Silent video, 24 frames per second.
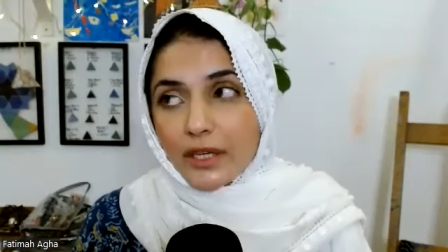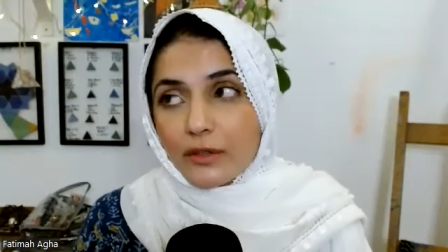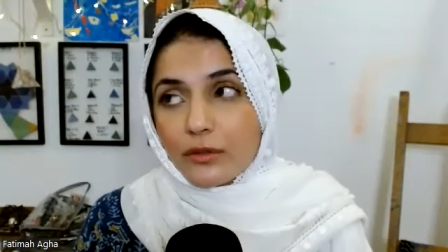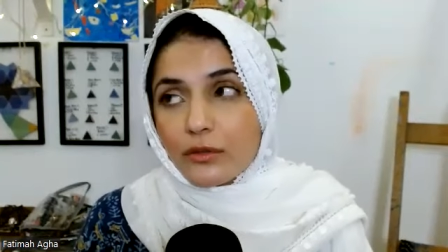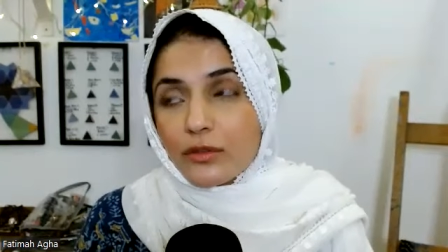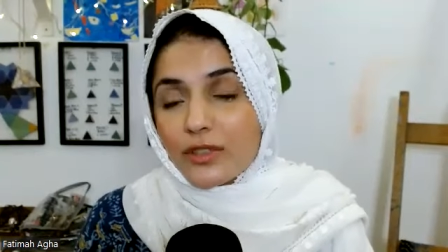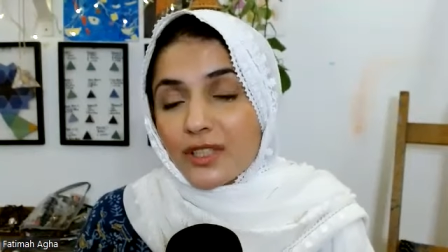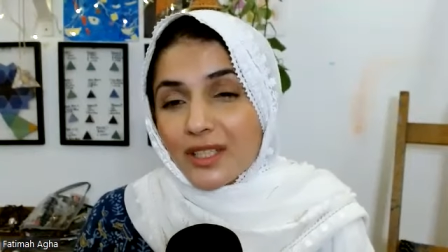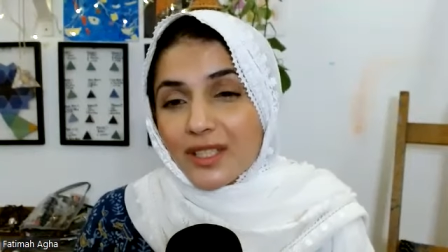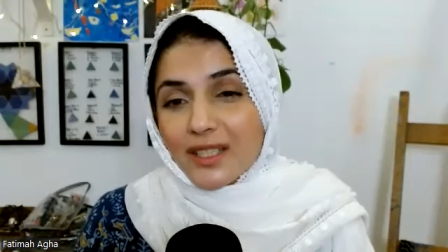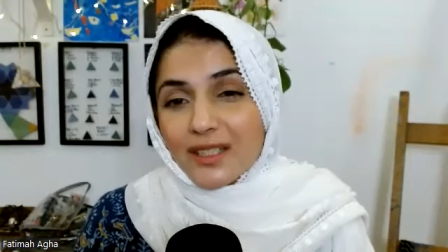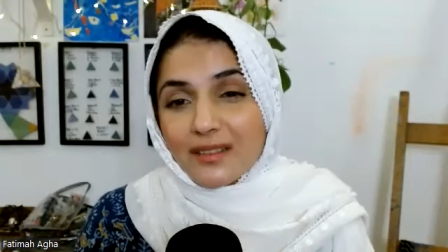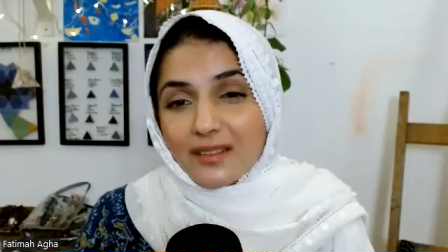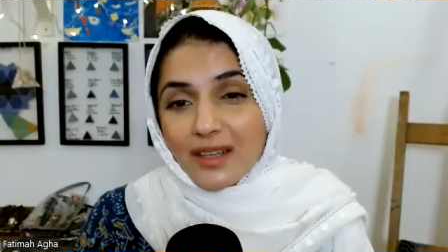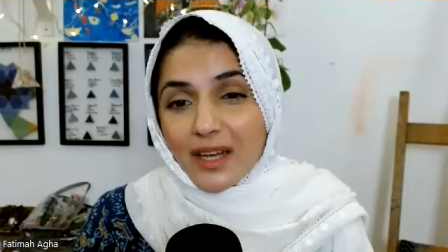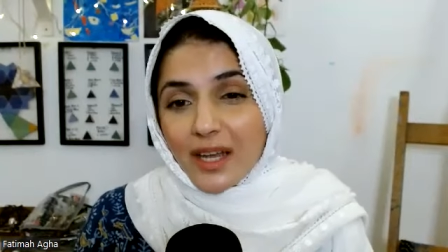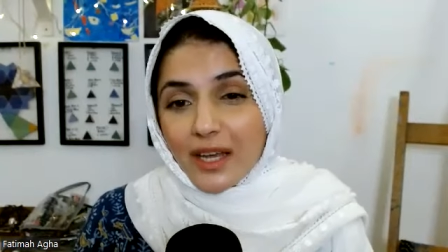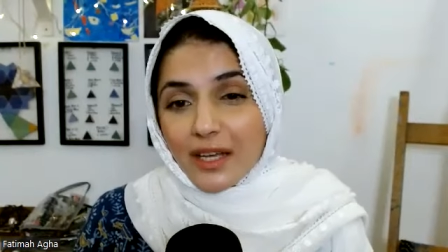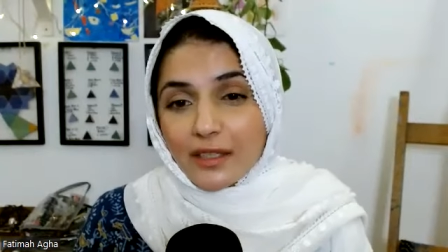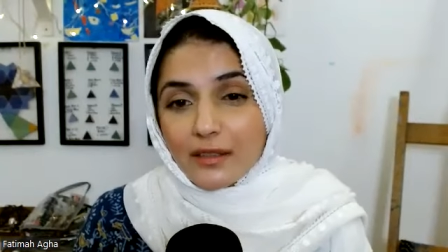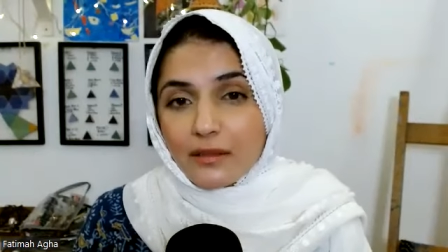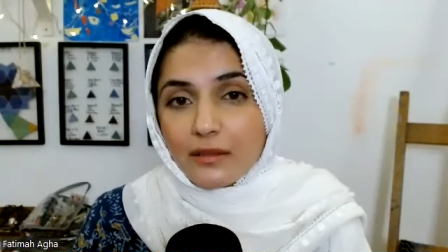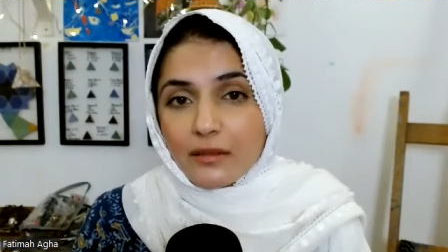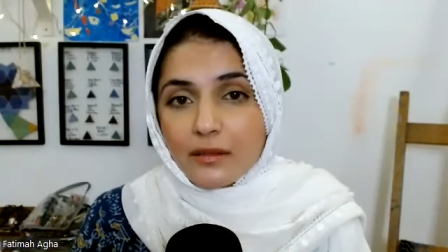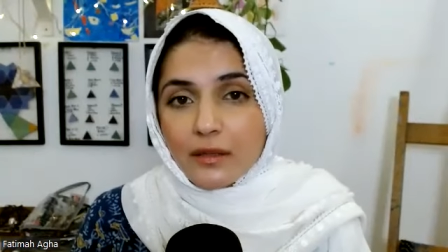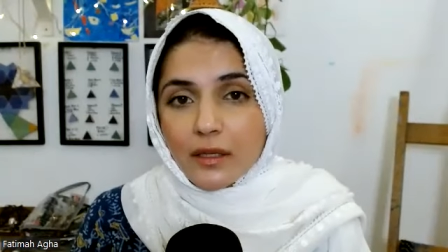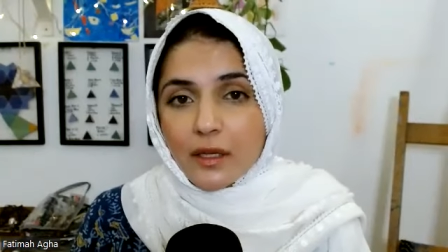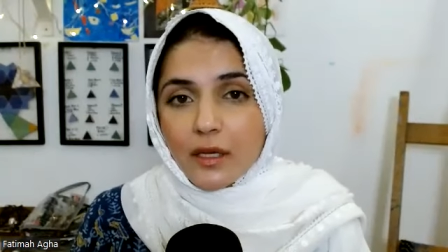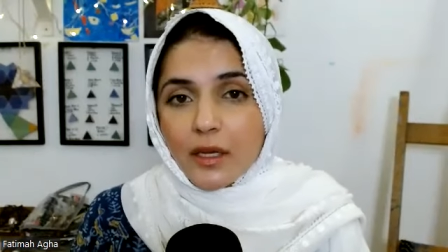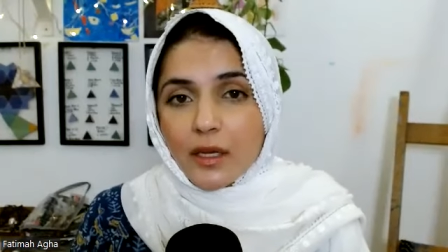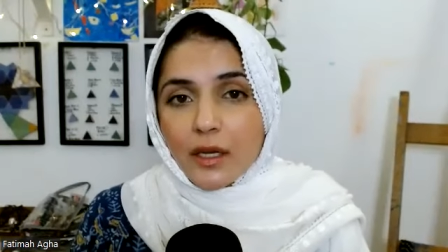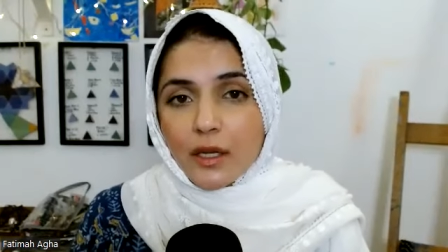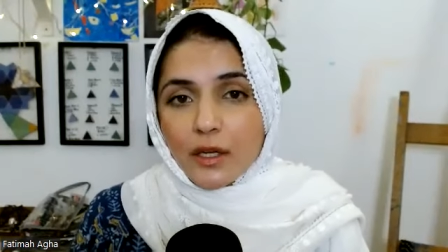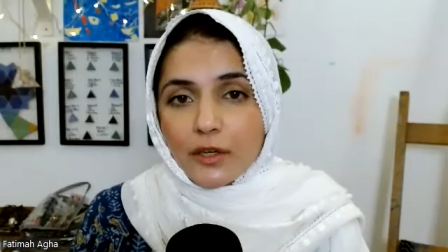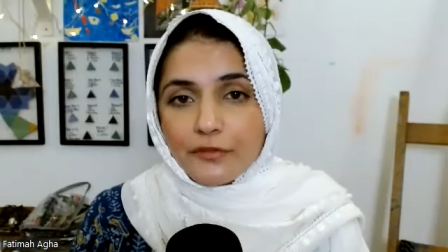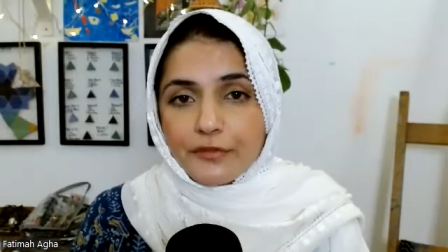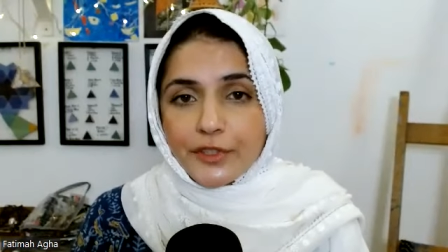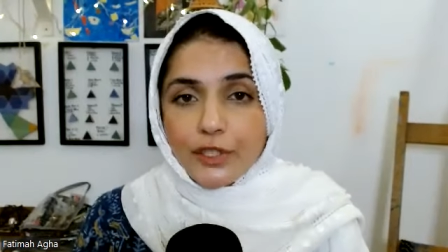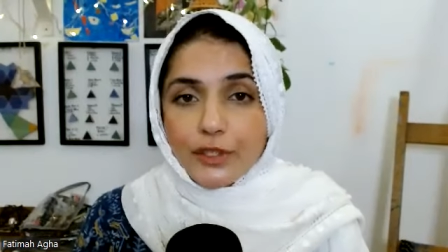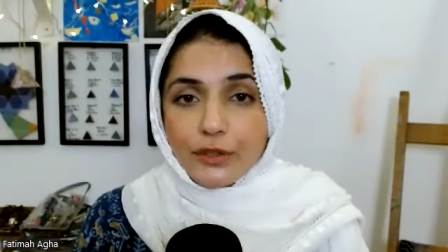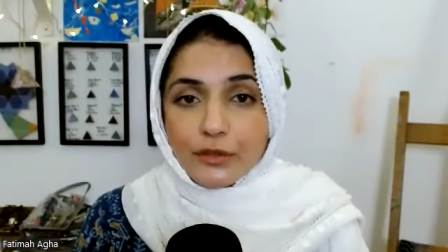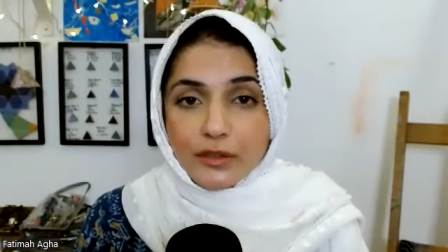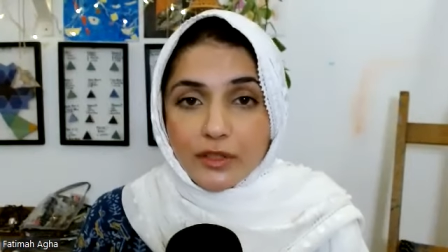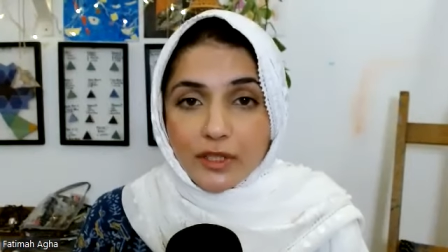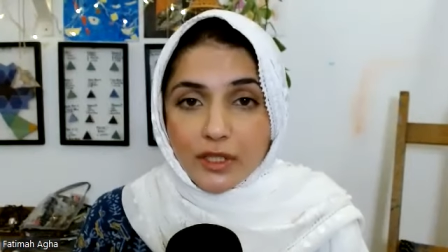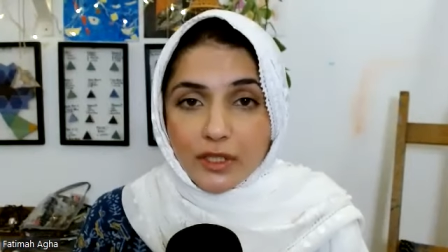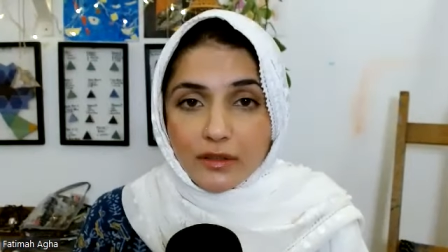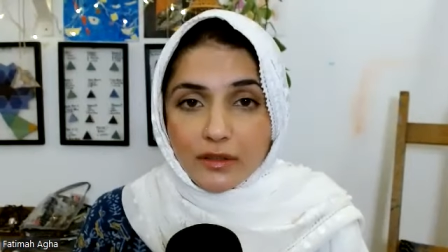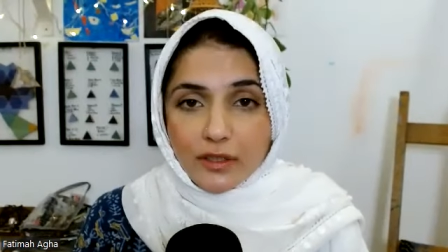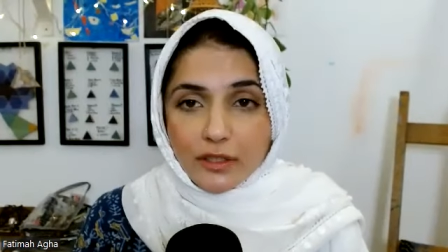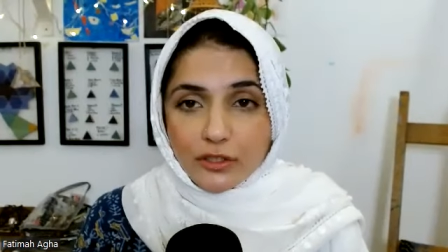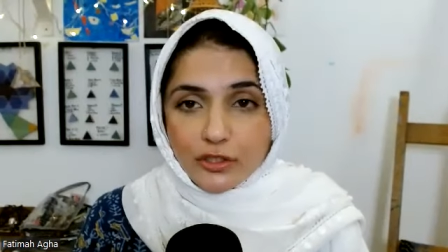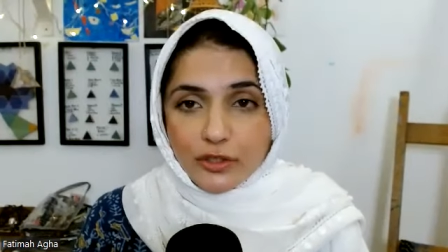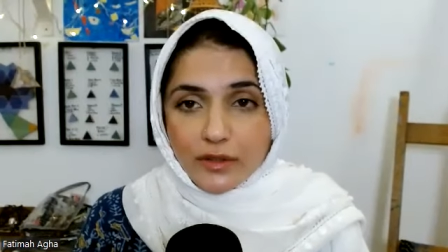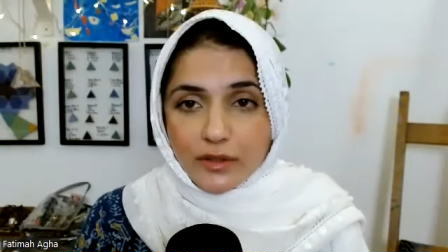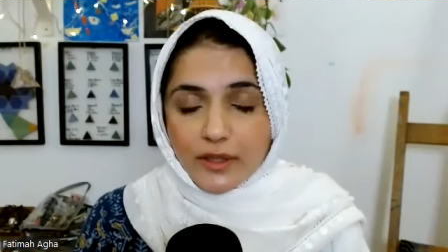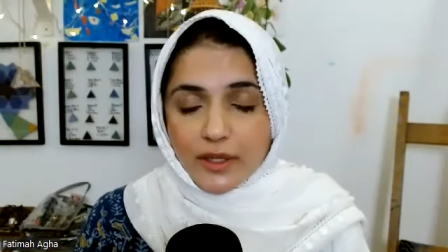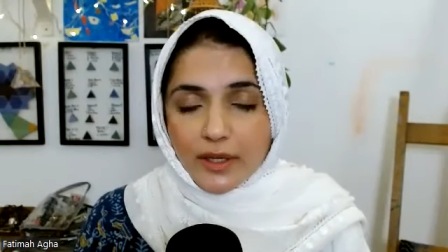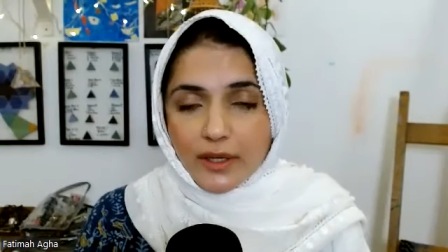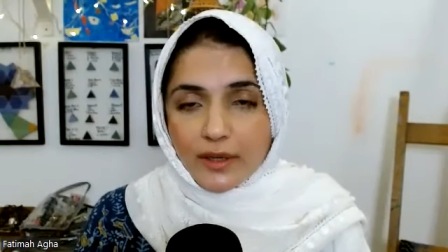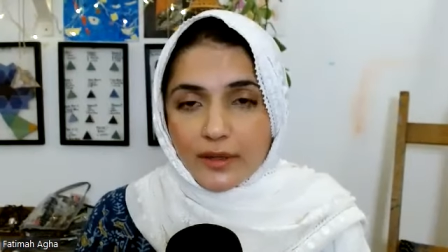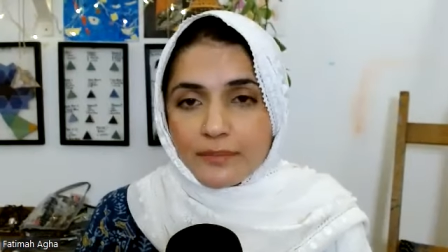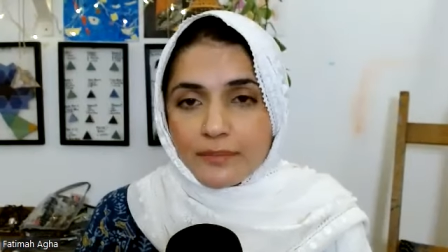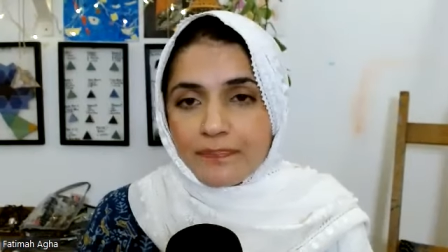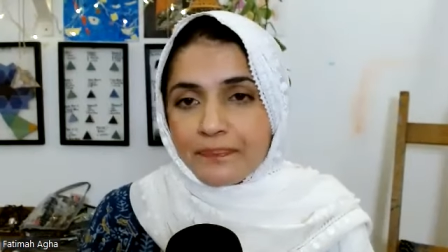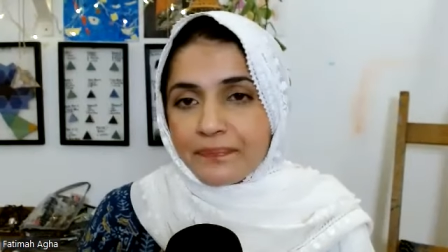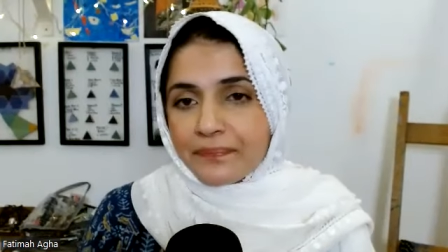i don't think it's nice for you to say such a thing